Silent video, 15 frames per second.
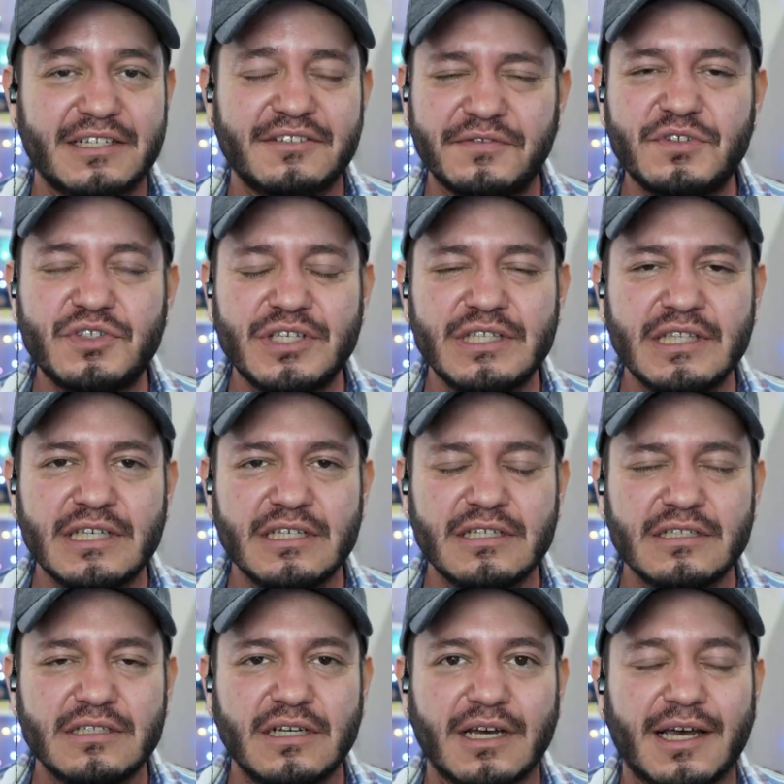Have you seen
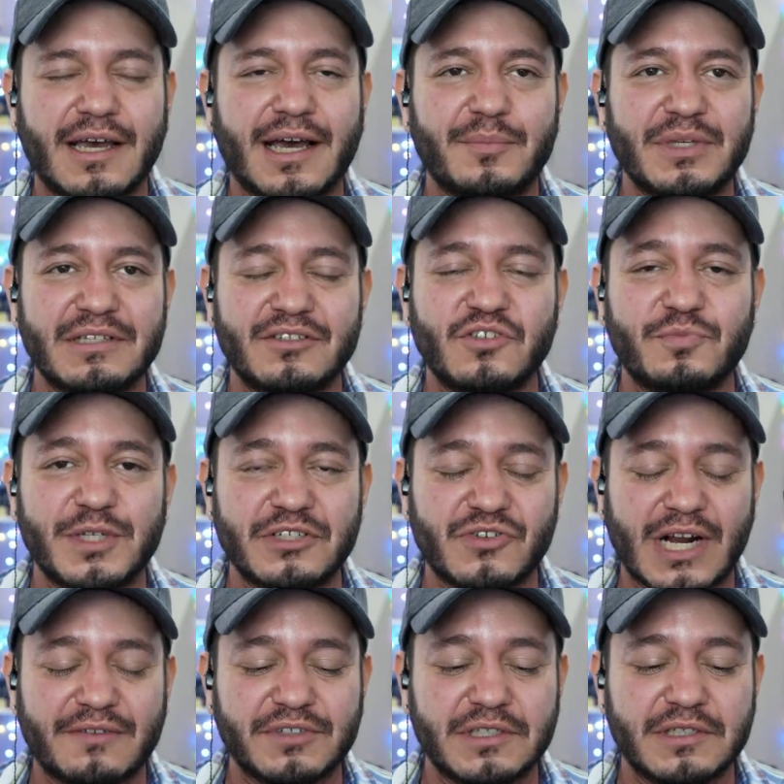the? Uh, I mean, you've been
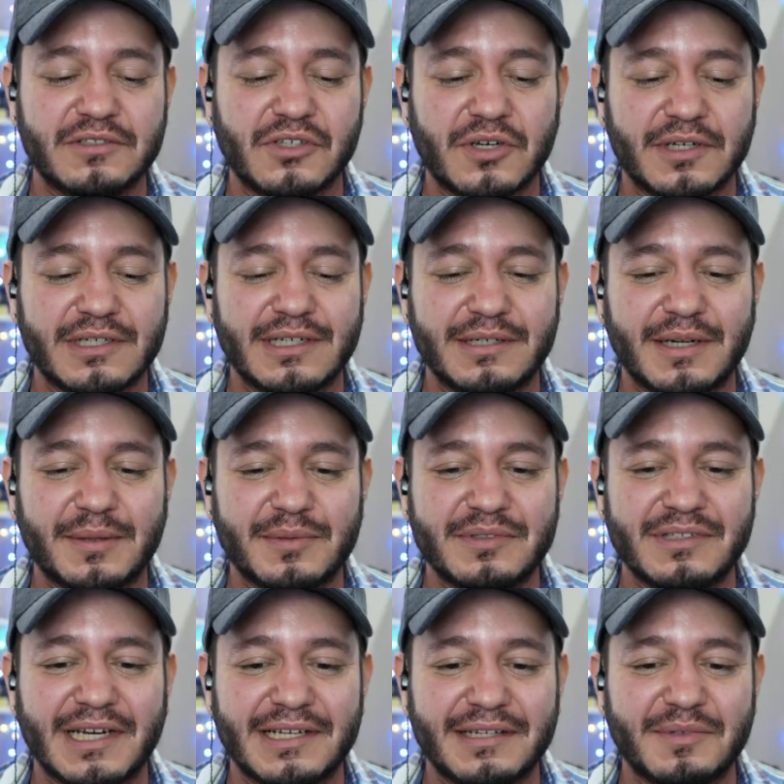traveling, so I know
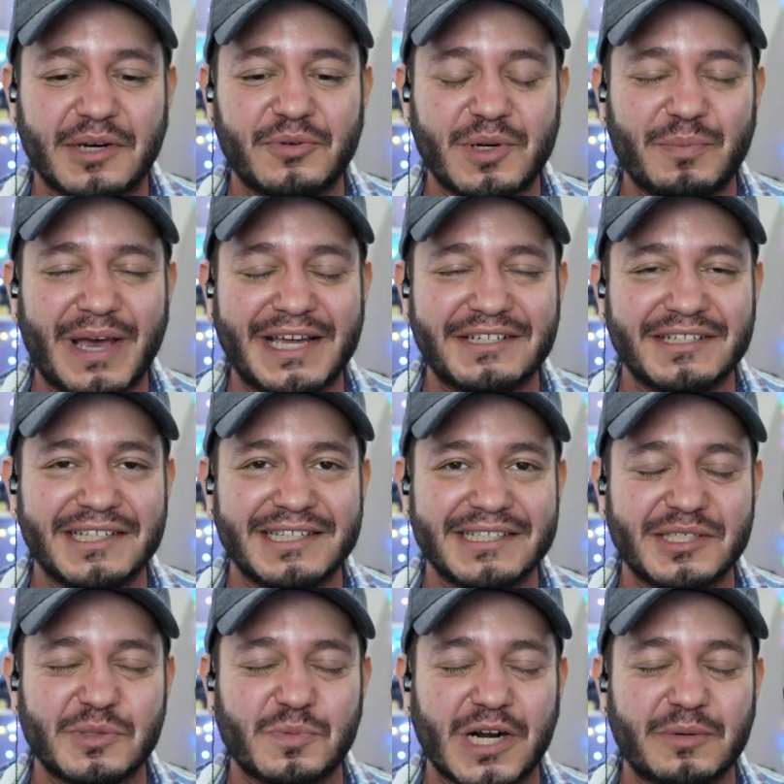I, I would yeah. imagine that this is
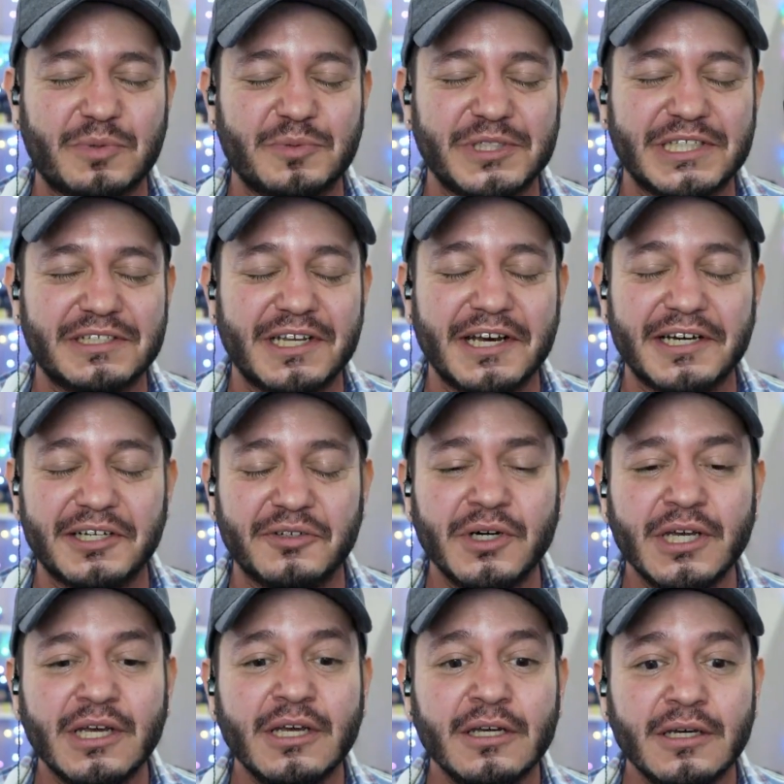probably a no.
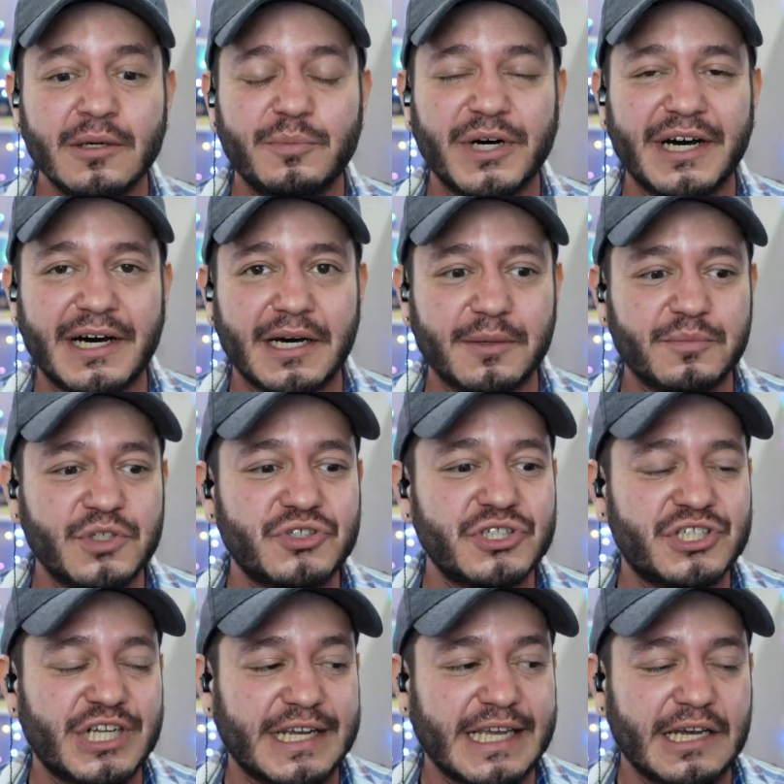But um, you should
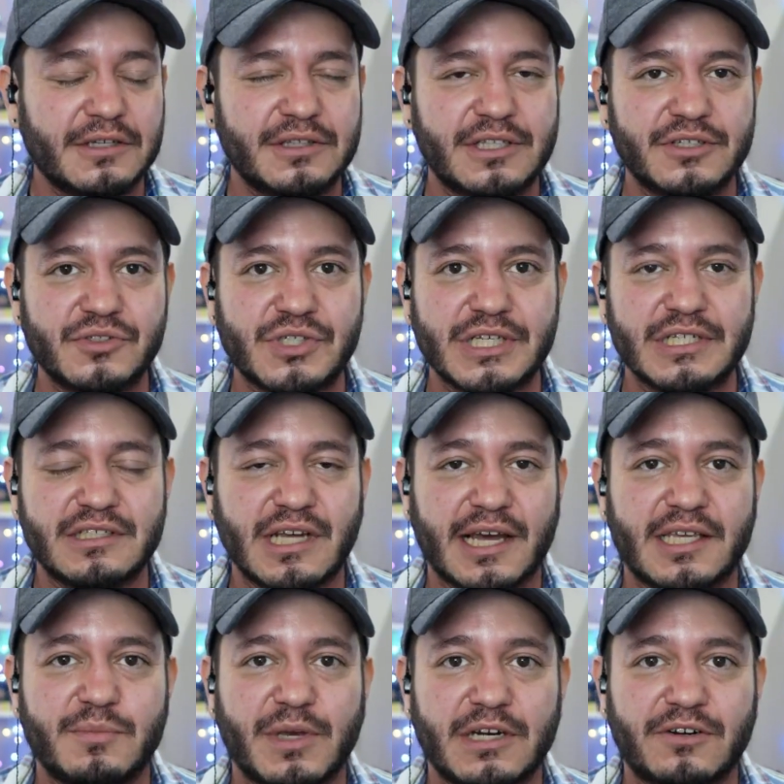check out. There's a
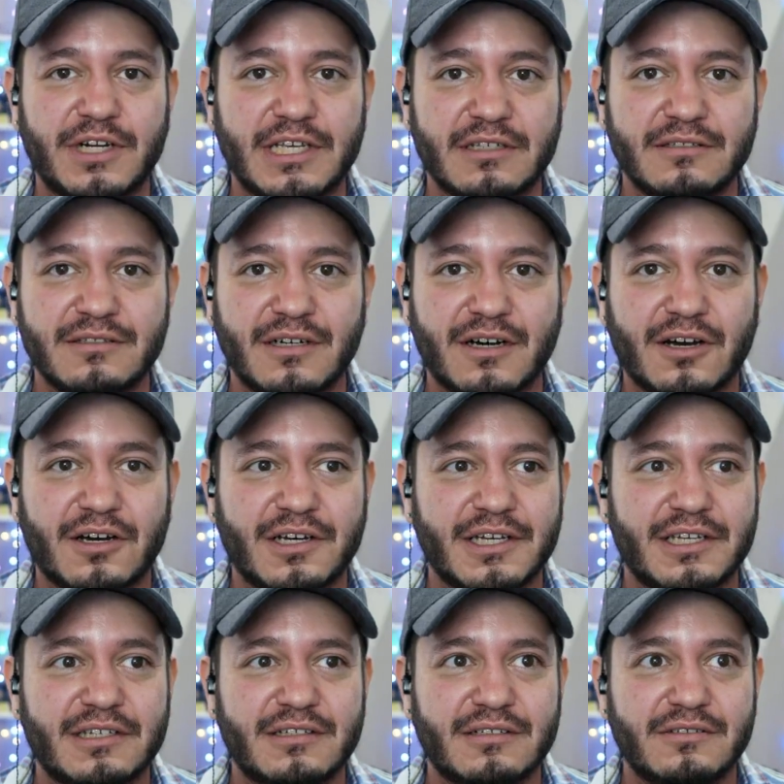documentary
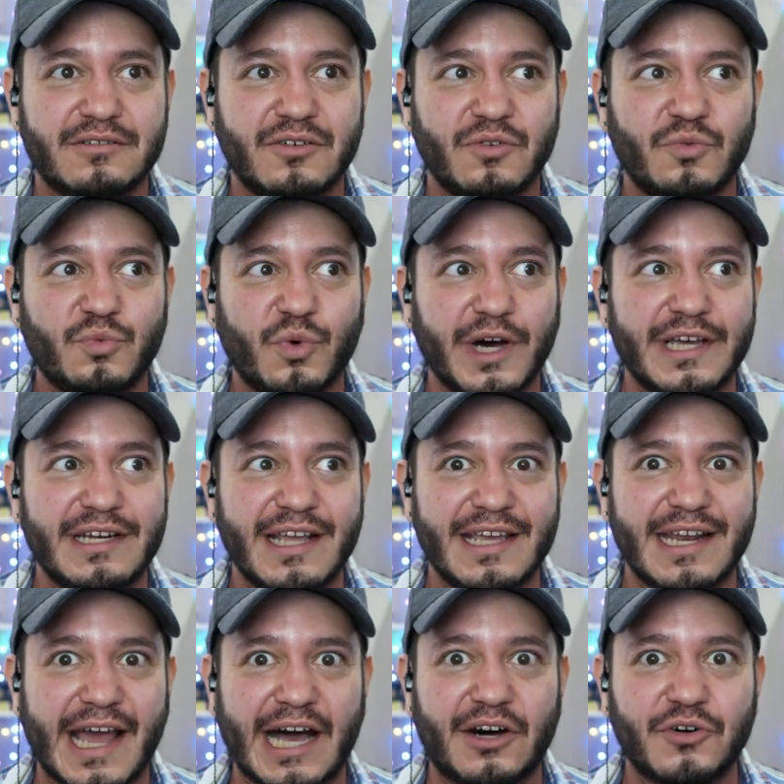on what an
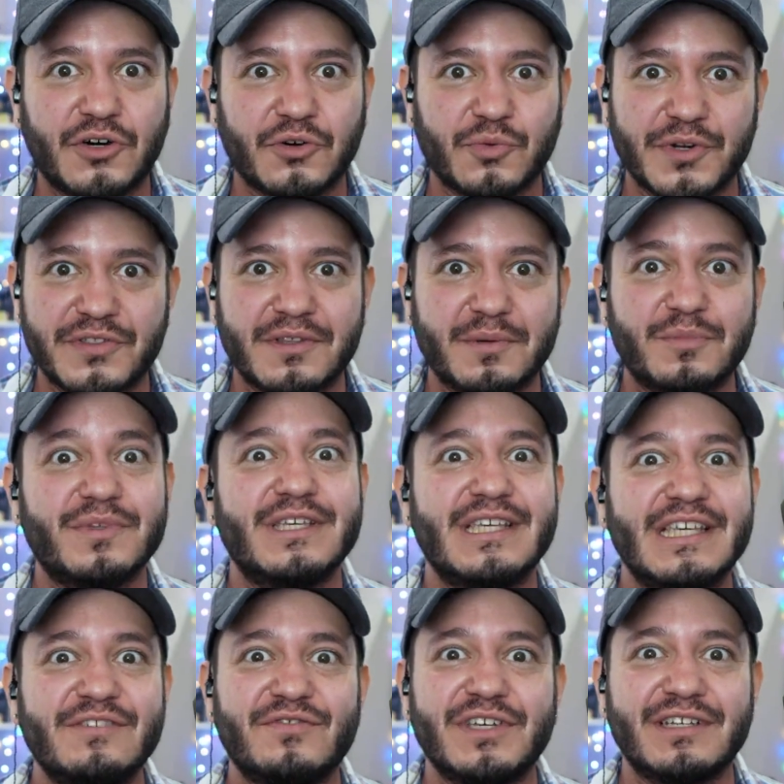algorithm
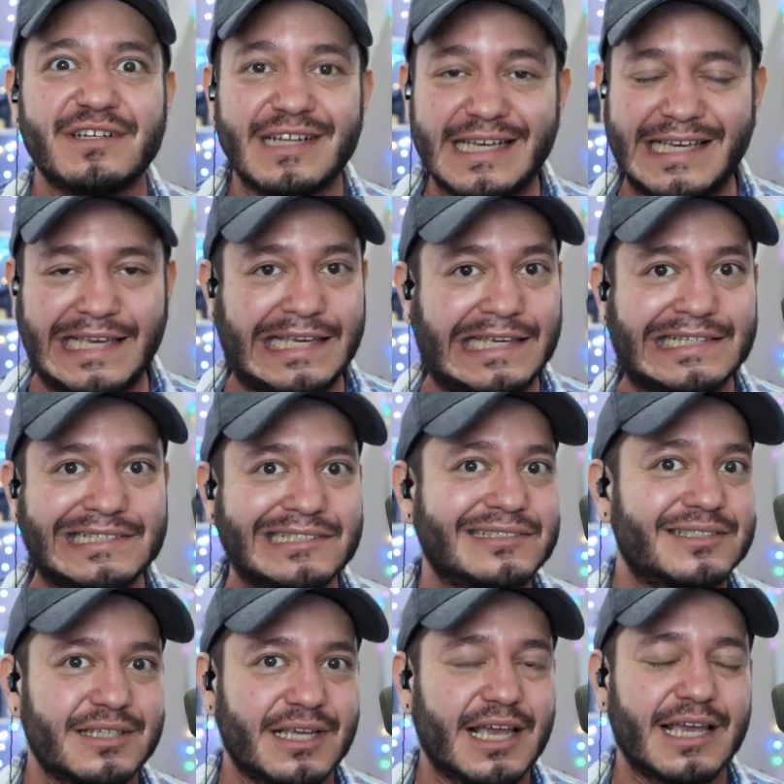even is
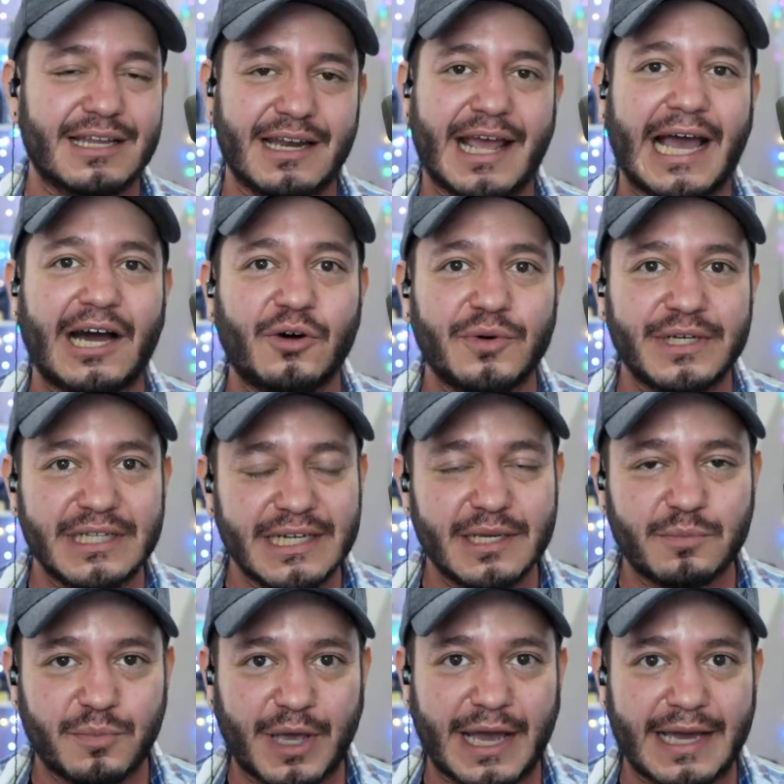and how it
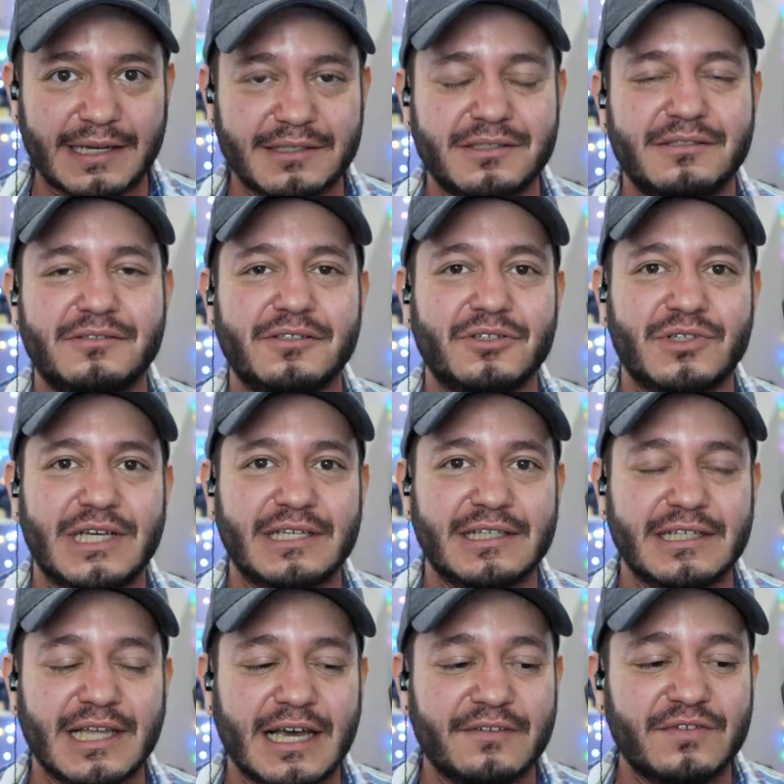impacts your daily
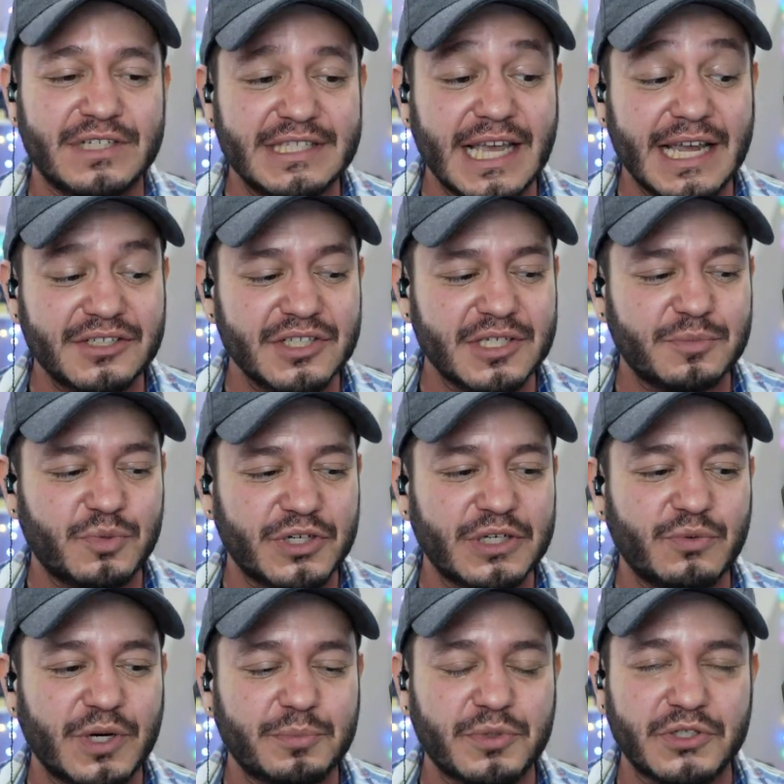life, and it's actually a pretty well
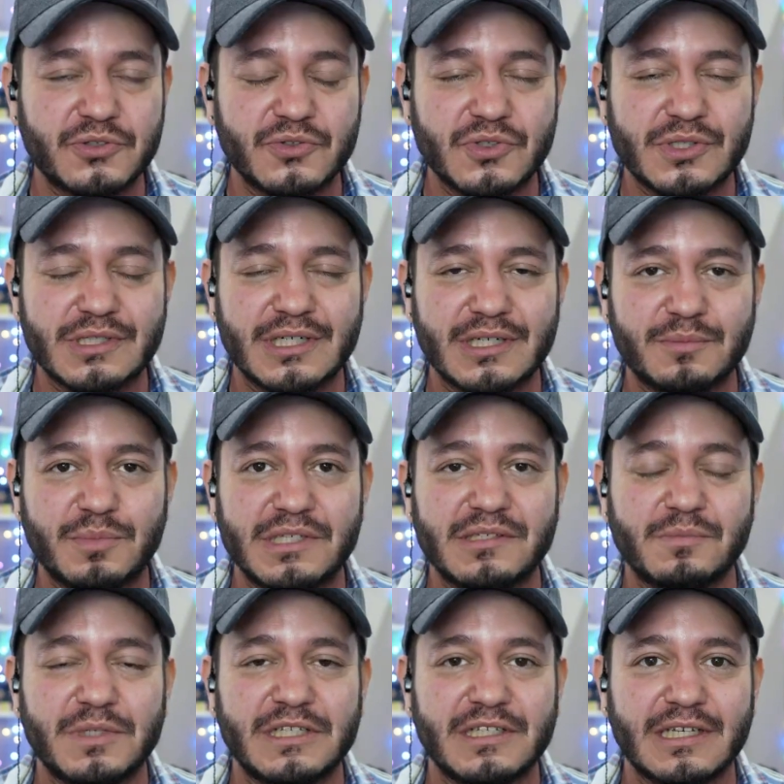produced uh, piece of
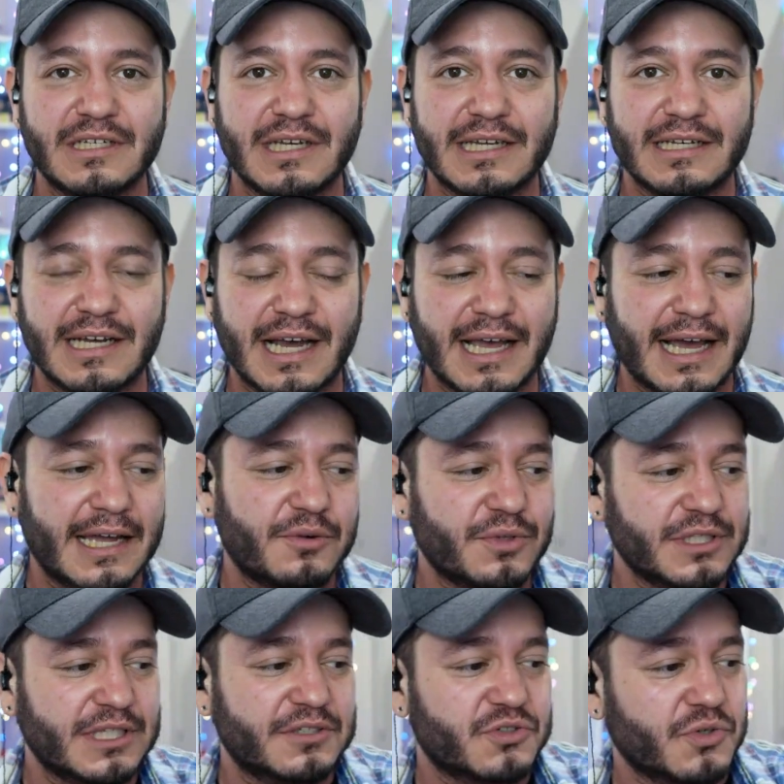media. I, I really
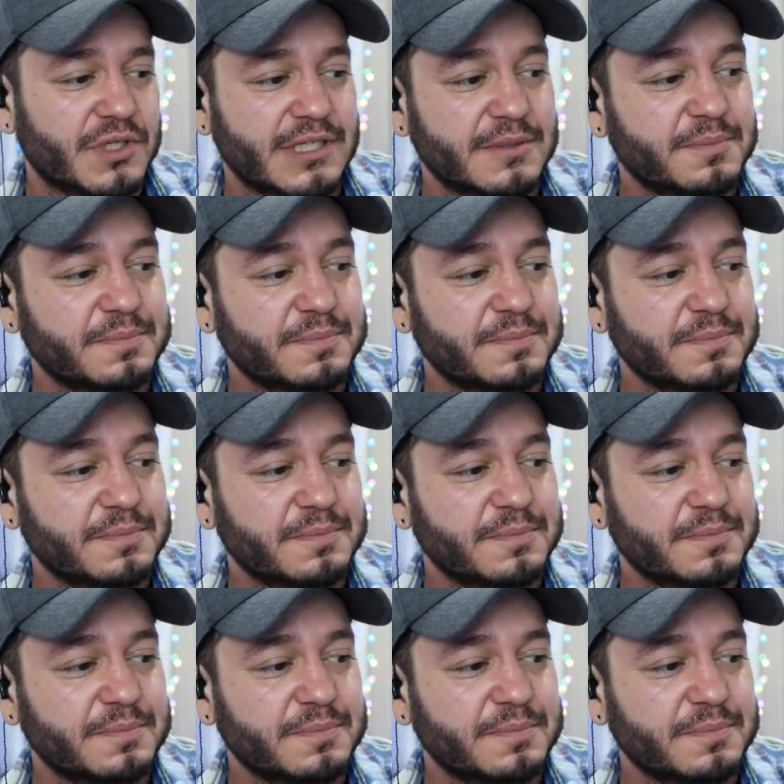enjoyed it.